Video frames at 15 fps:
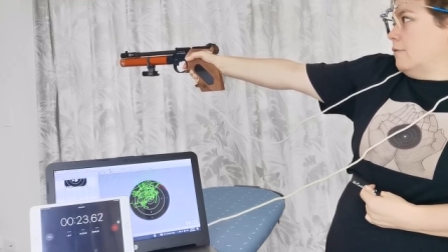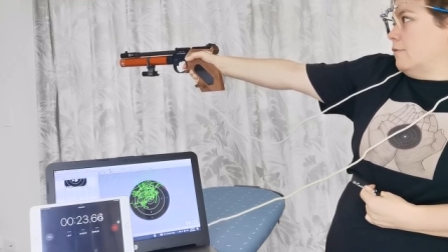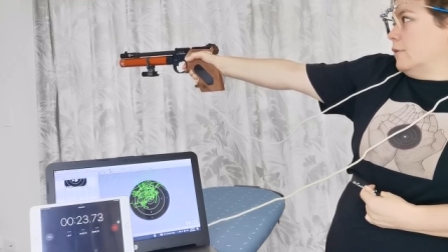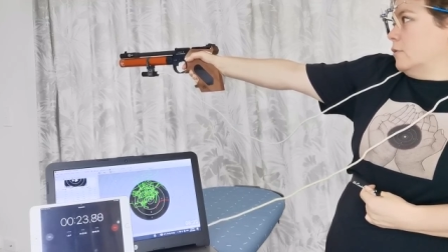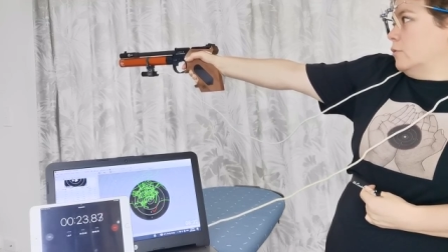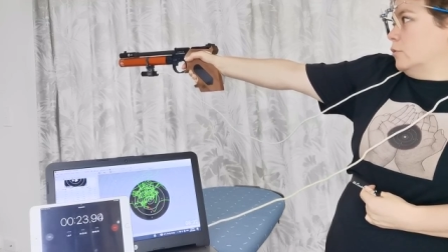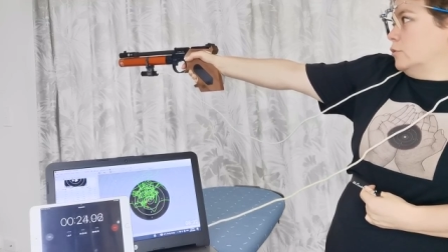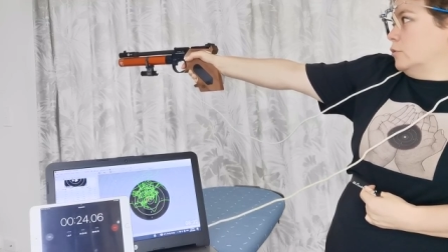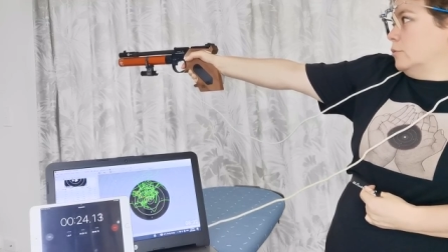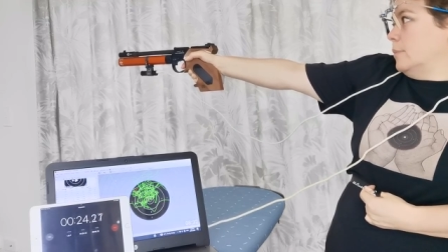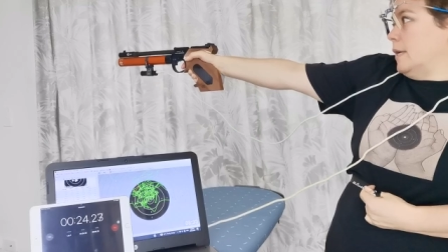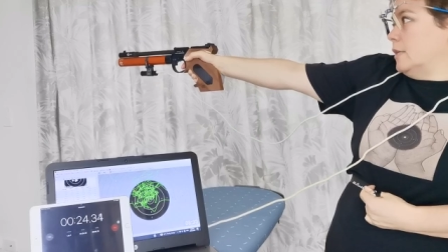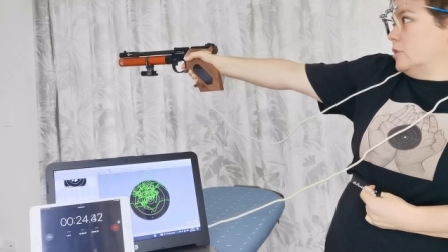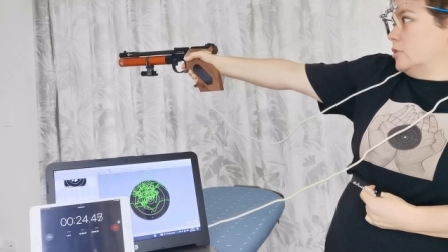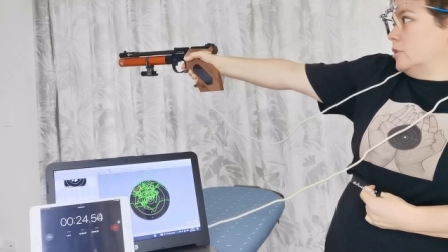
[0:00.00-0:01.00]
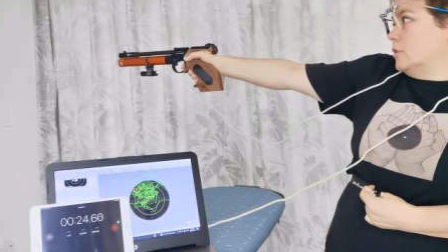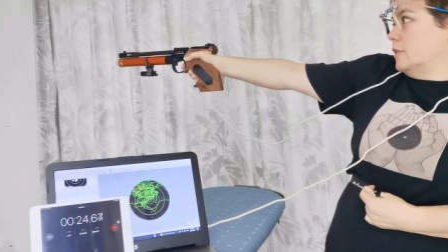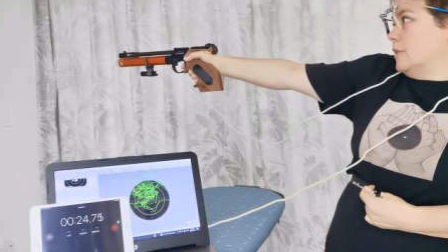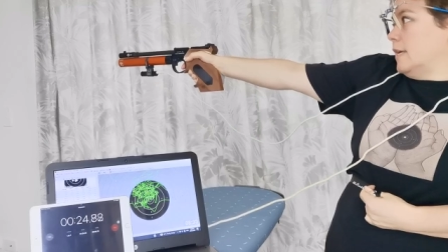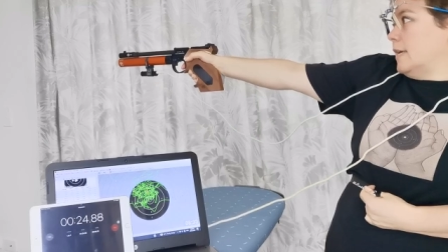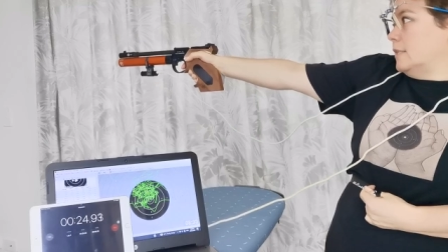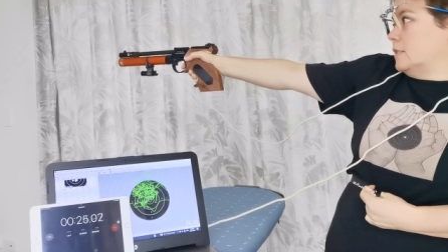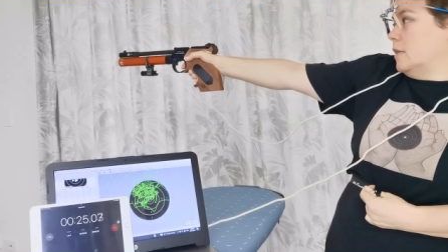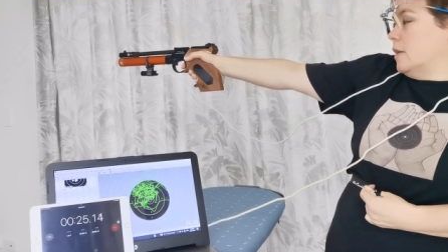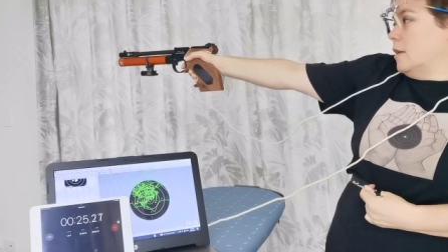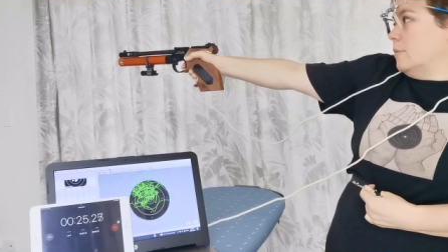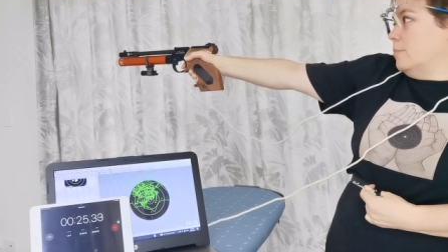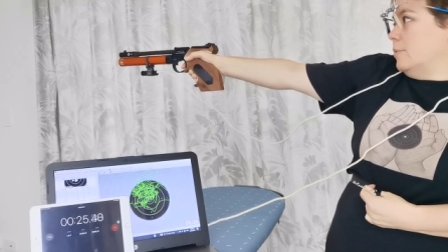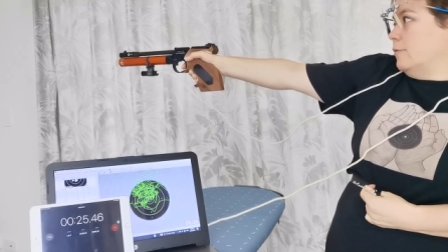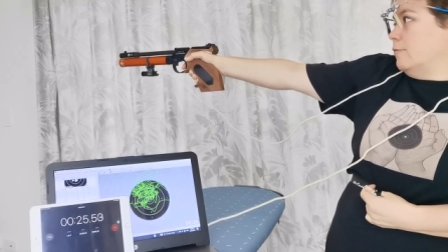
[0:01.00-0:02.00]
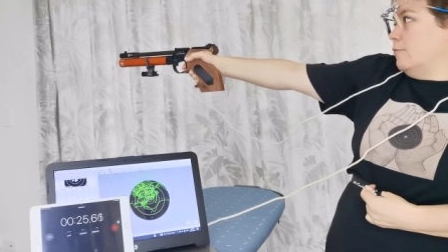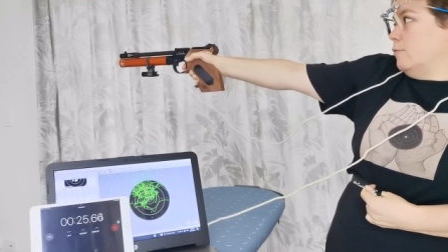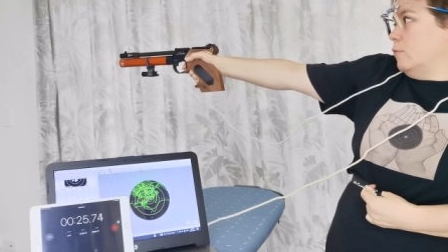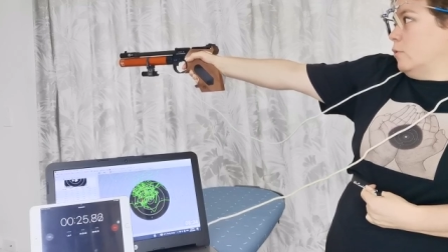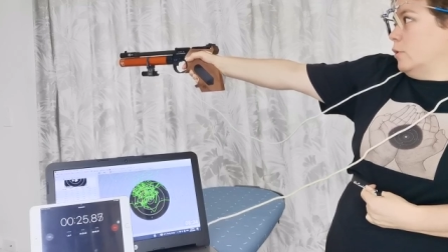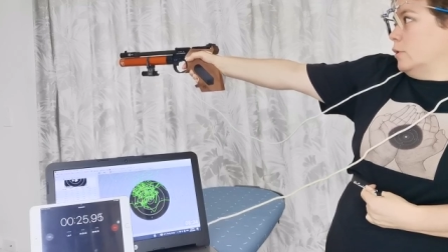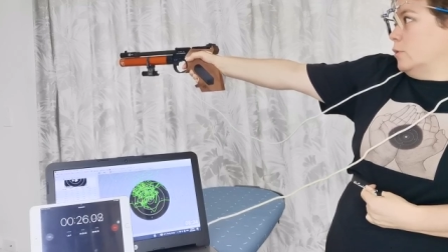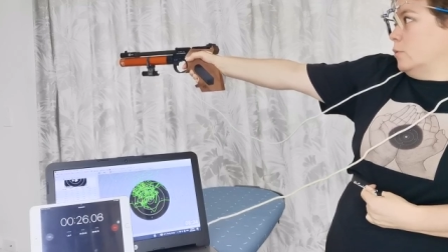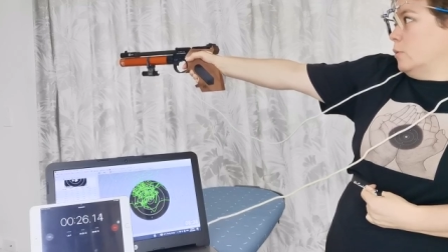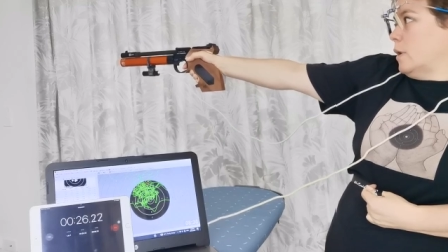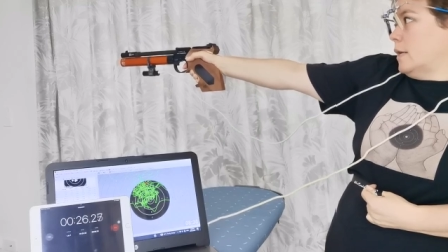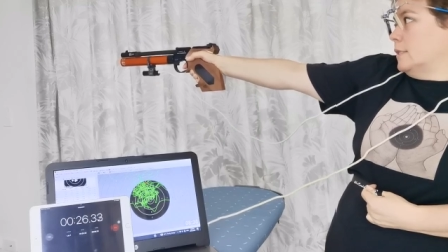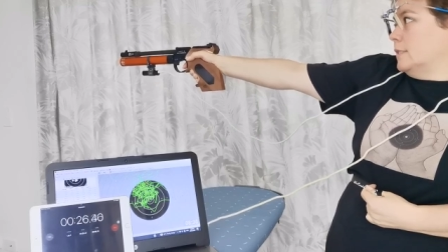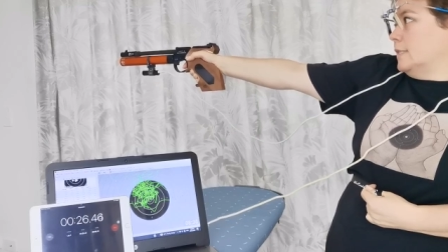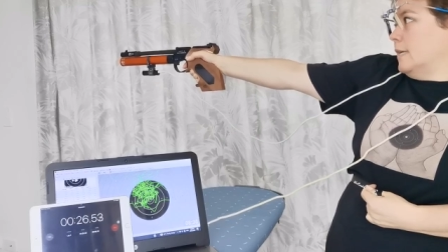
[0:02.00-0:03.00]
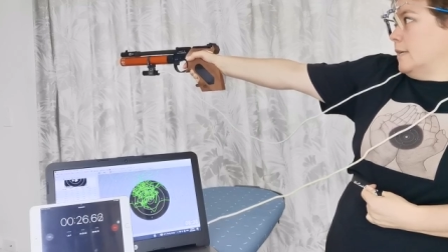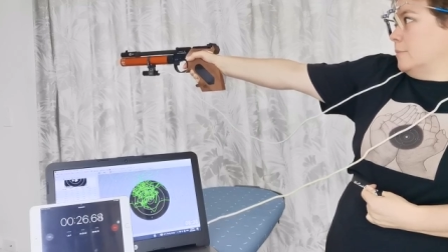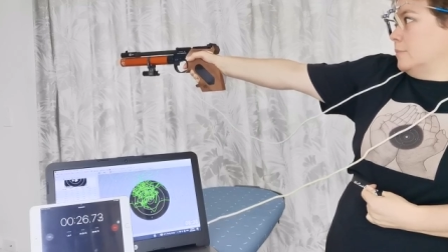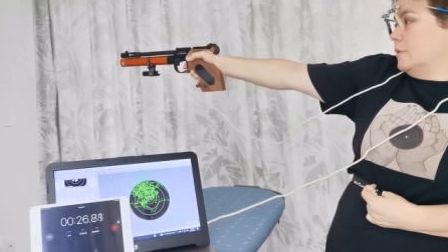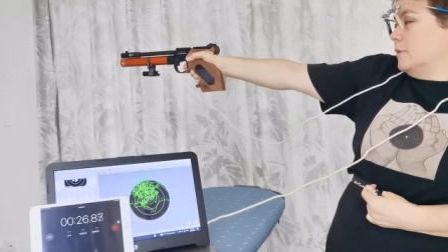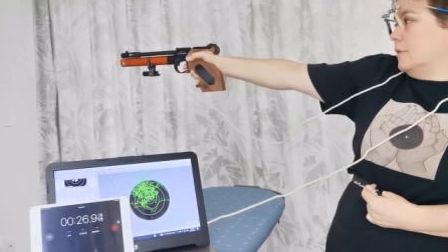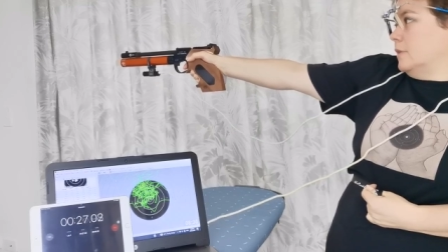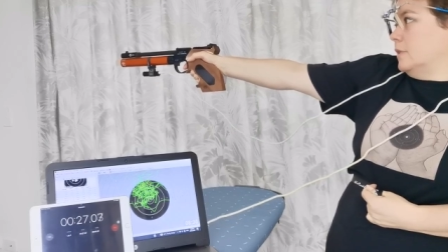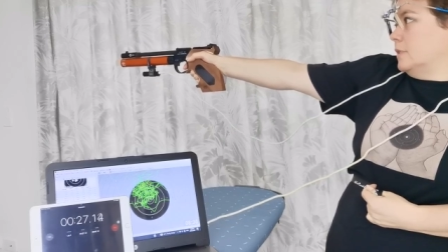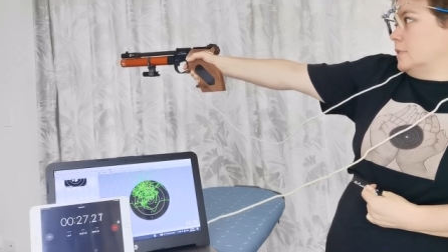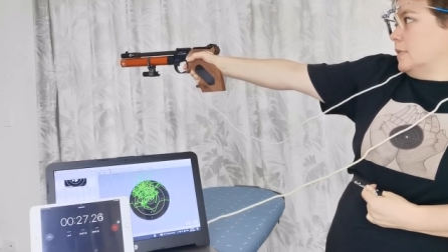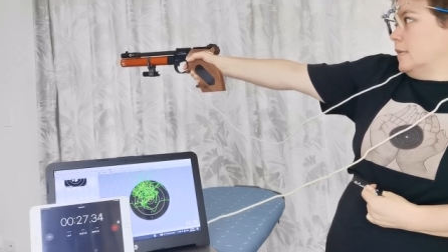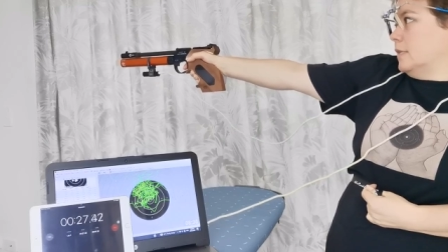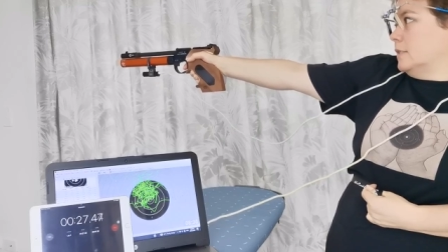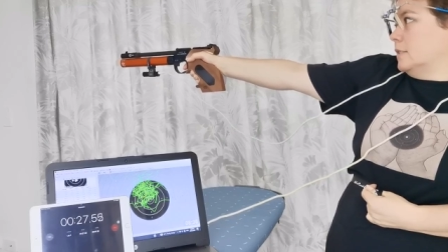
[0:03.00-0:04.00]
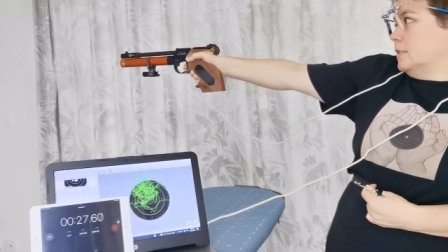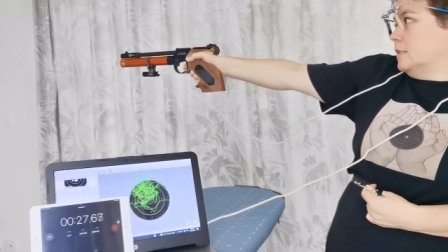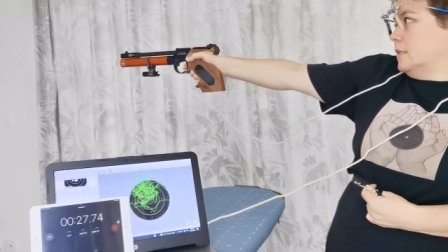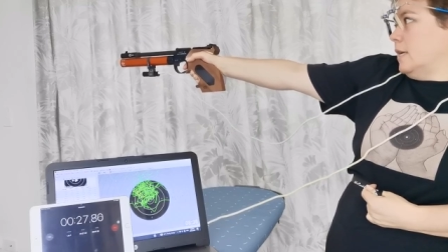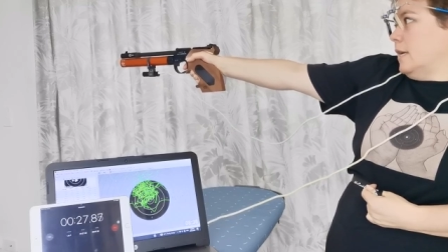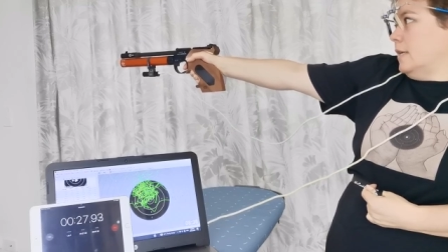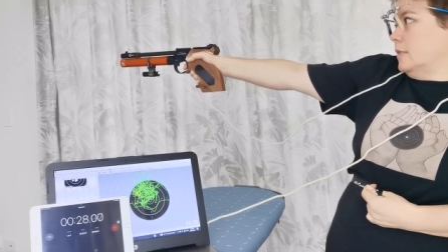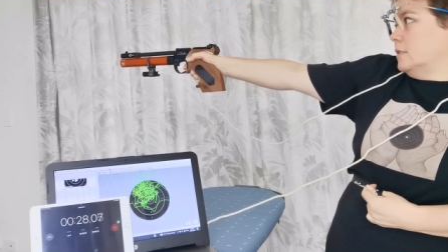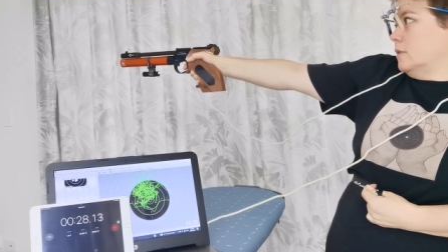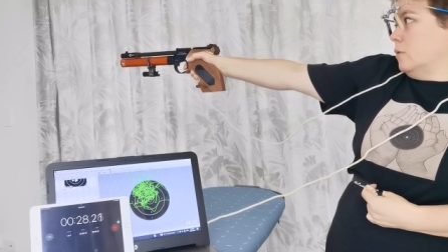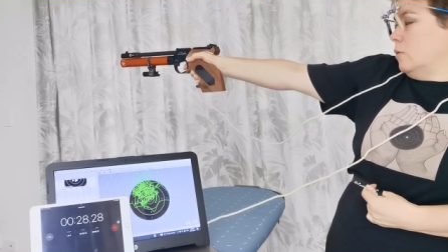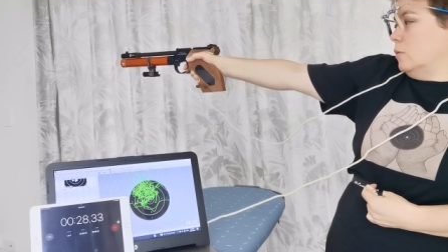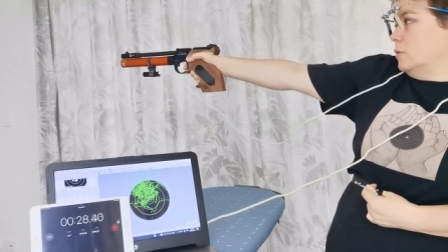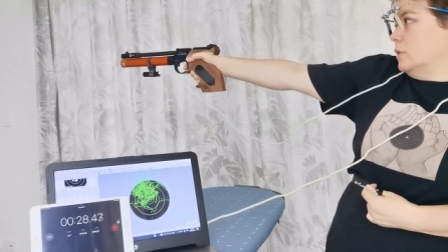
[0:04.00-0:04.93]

I forgot to mention that before you attempt this exercise,